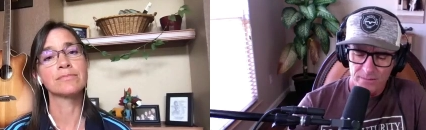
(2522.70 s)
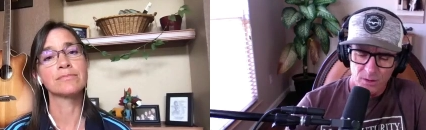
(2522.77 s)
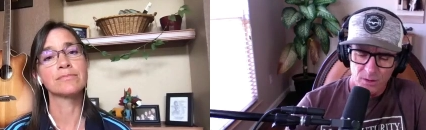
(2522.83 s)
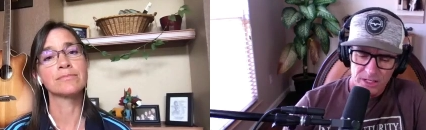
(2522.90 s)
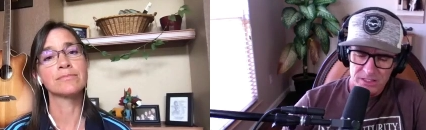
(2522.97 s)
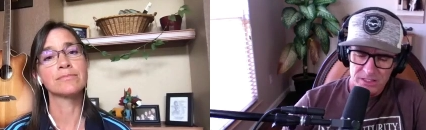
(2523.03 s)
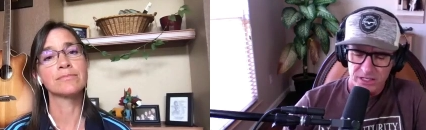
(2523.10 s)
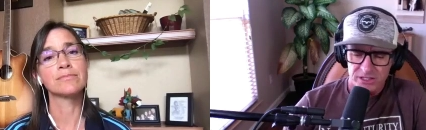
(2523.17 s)
Speaker 1: of
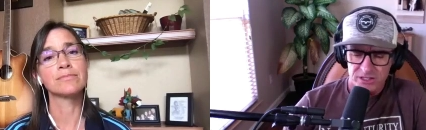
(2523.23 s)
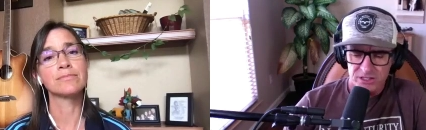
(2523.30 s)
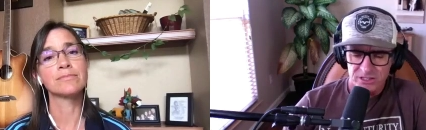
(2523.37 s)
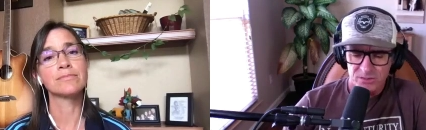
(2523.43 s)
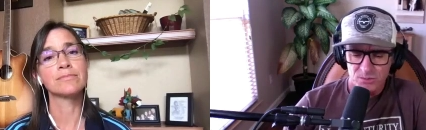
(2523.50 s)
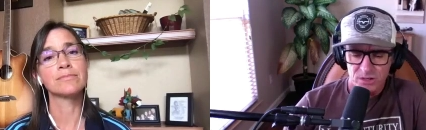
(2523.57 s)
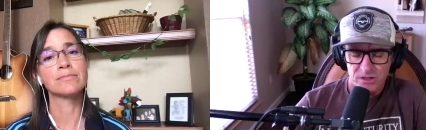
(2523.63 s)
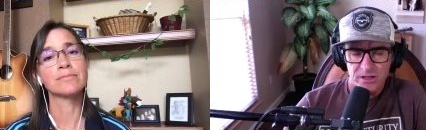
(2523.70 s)
my sessions
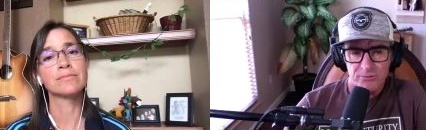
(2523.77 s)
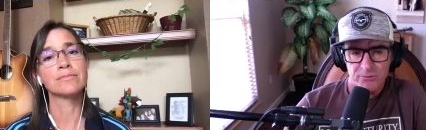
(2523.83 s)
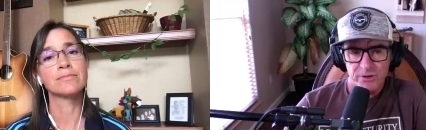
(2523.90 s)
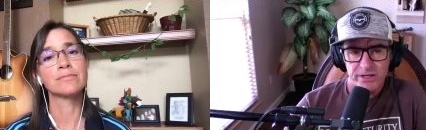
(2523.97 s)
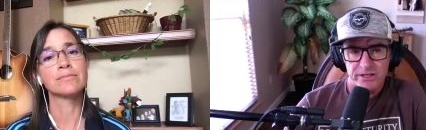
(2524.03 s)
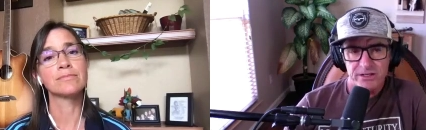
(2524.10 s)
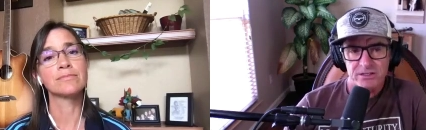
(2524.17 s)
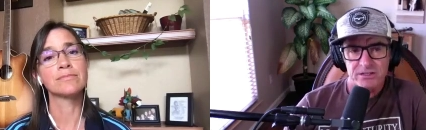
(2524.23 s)
in one of the
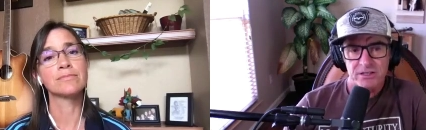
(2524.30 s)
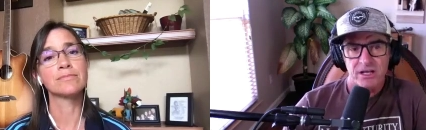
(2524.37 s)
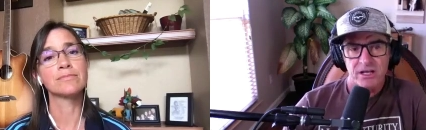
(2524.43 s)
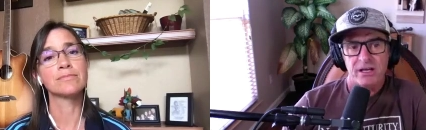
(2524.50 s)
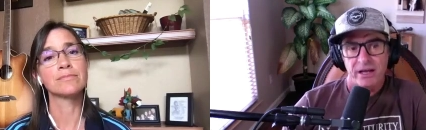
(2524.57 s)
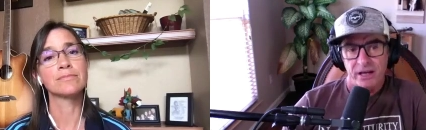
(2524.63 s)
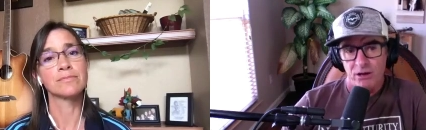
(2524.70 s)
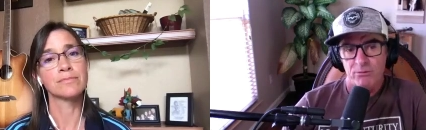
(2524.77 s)
arenas,
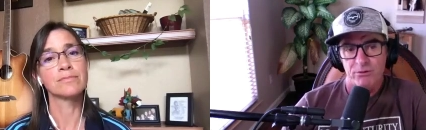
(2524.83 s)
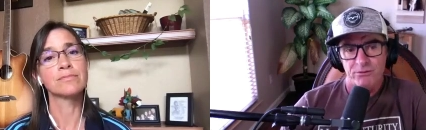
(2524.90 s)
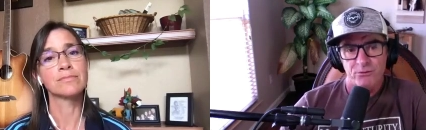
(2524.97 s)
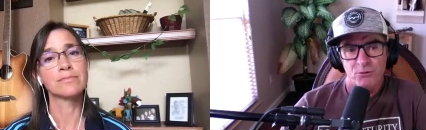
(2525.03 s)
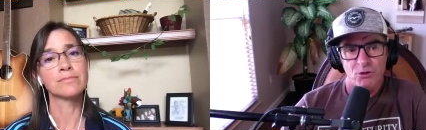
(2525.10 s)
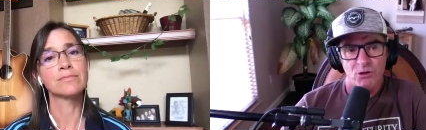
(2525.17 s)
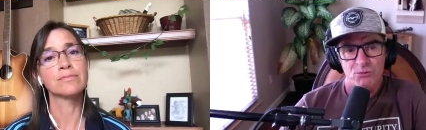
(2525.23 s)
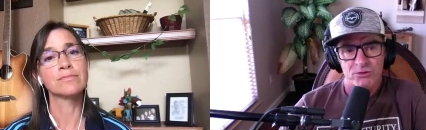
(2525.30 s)
Albert
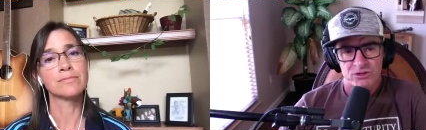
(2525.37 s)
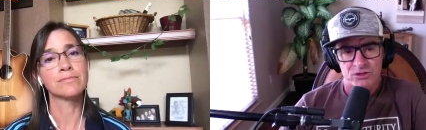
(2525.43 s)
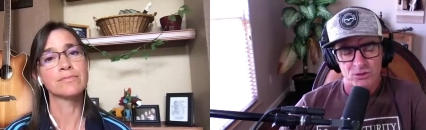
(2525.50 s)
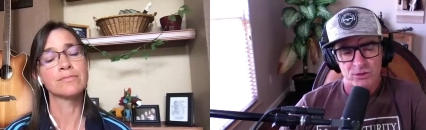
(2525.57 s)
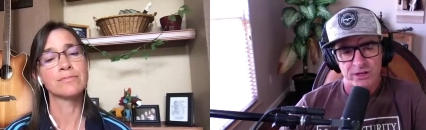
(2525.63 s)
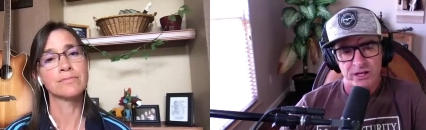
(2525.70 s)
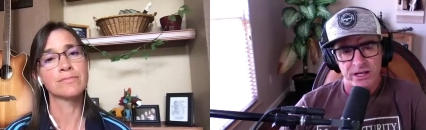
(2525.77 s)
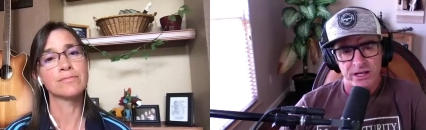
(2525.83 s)
Voorn was
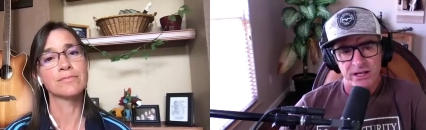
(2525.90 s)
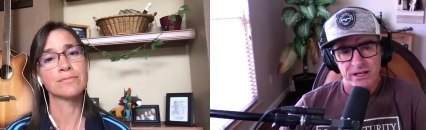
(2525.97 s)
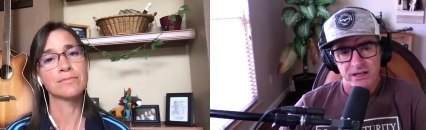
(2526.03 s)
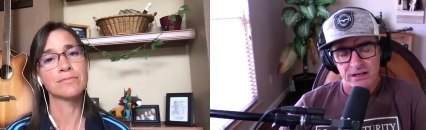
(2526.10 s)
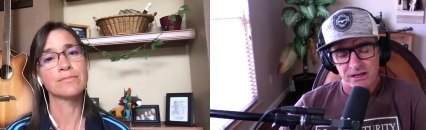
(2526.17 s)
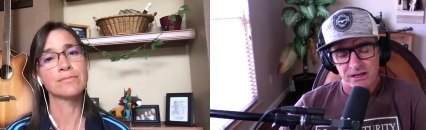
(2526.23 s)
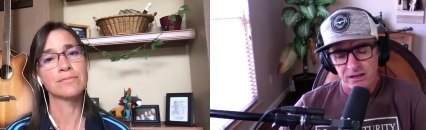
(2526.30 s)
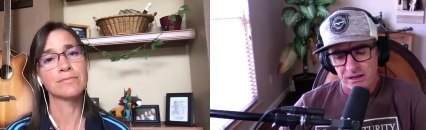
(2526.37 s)
doing a,
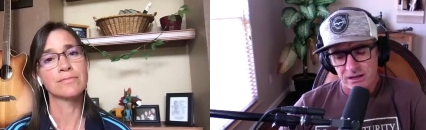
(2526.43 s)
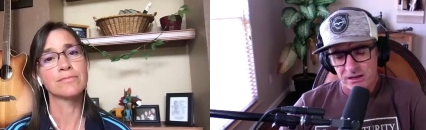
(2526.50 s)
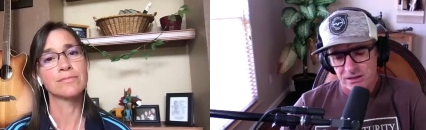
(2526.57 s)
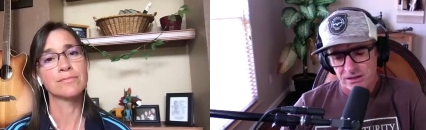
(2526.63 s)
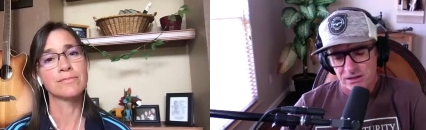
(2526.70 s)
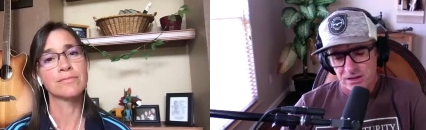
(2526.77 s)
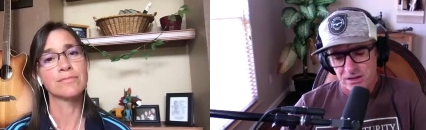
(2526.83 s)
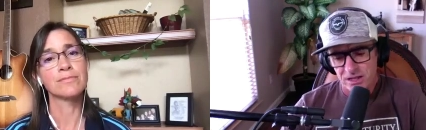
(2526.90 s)
a
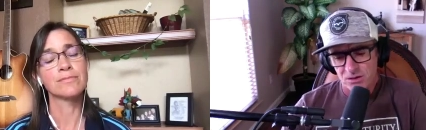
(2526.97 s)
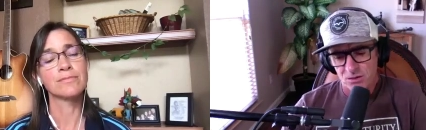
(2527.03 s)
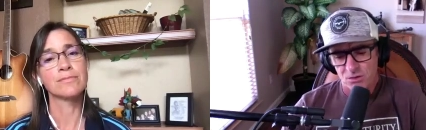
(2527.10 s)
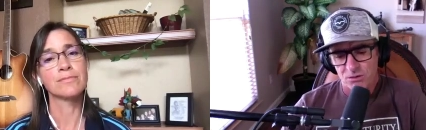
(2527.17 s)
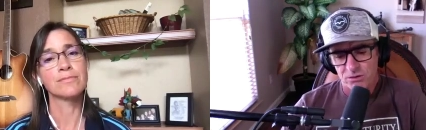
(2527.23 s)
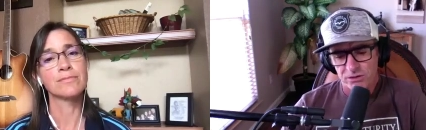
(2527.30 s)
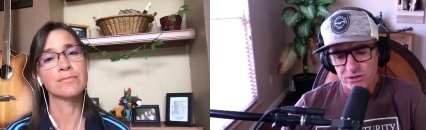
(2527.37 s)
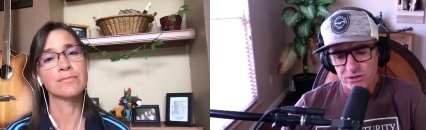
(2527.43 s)
thing
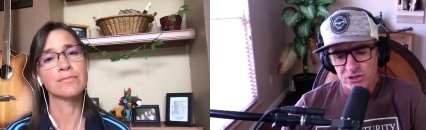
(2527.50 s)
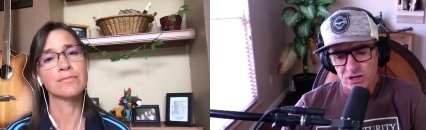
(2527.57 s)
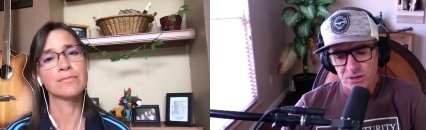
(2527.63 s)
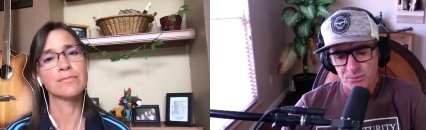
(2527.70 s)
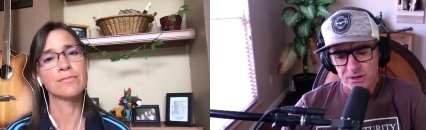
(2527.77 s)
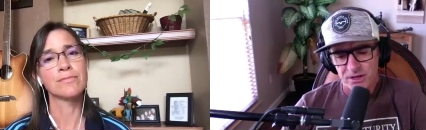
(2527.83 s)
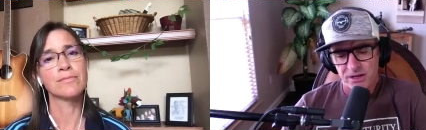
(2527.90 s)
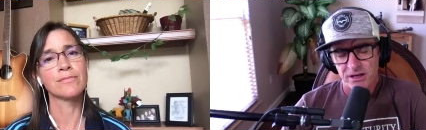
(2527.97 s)
on
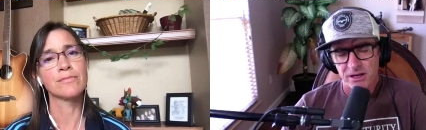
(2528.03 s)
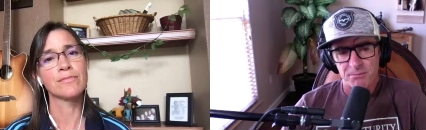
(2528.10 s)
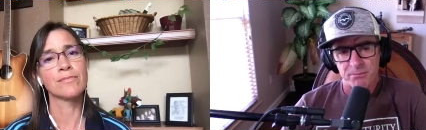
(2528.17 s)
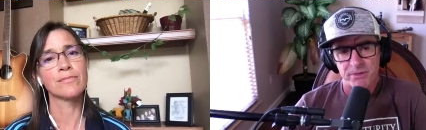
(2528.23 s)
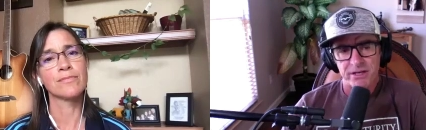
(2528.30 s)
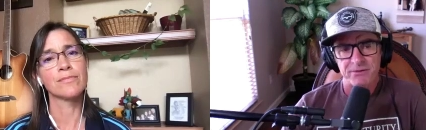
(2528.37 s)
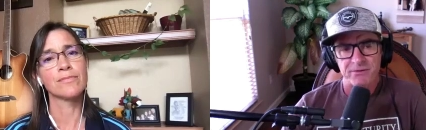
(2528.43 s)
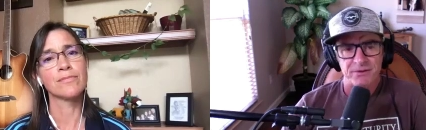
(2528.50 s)
jumping a
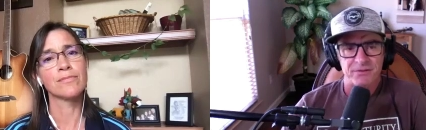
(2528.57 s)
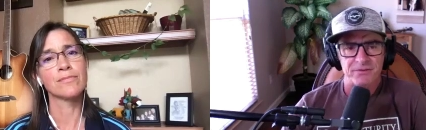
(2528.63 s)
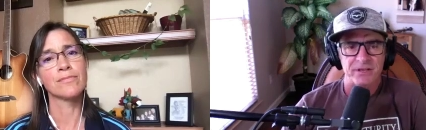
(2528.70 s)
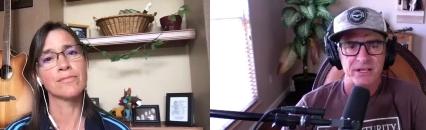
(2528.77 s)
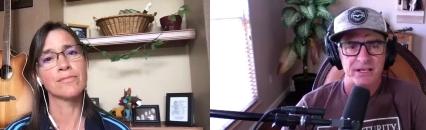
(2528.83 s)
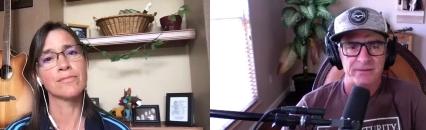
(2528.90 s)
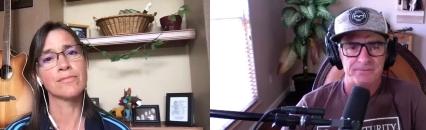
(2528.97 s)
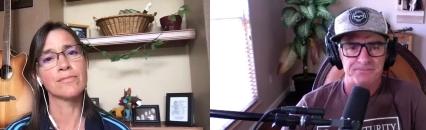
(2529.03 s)
meter
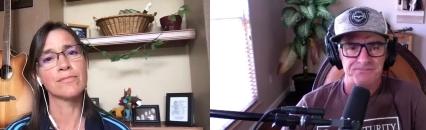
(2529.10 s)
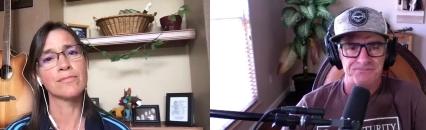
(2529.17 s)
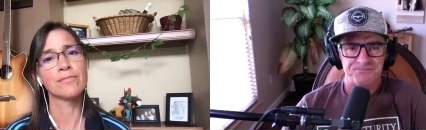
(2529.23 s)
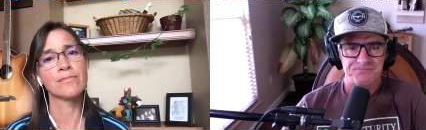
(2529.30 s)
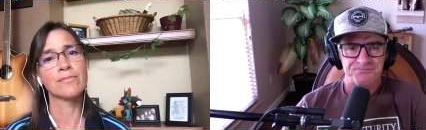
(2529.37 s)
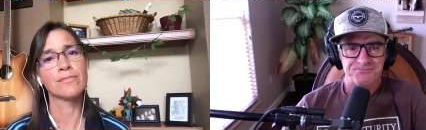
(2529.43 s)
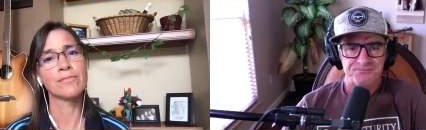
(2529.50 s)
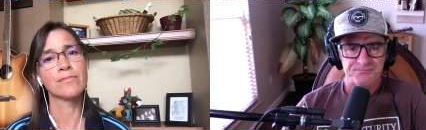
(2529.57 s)
50.
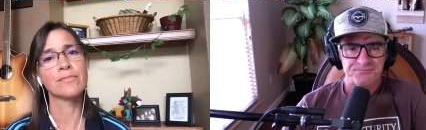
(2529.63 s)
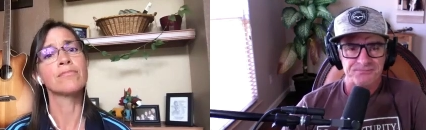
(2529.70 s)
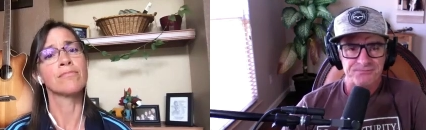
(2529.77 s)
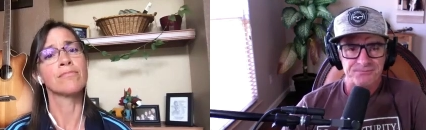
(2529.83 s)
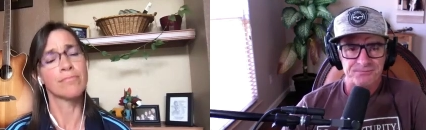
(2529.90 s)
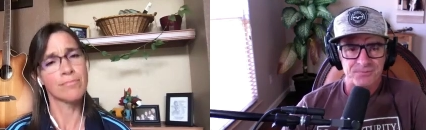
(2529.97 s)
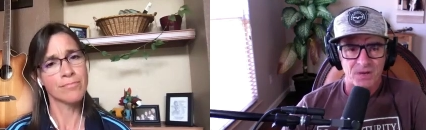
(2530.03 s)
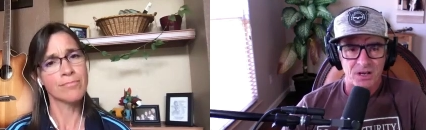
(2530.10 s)

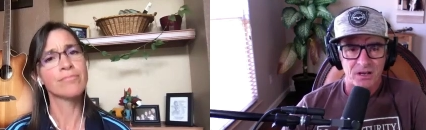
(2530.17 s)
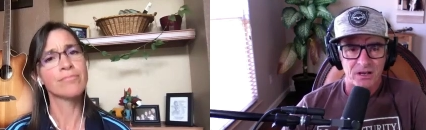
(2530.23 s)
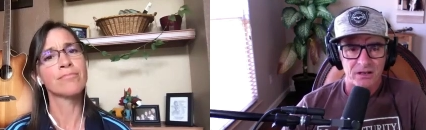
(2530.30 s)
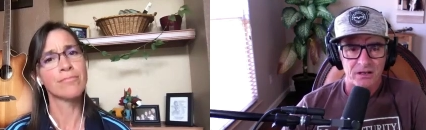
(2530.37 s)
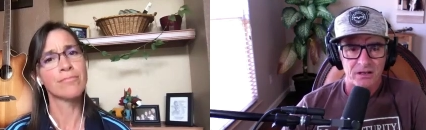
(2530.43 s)
Okay. Mm-hmm. I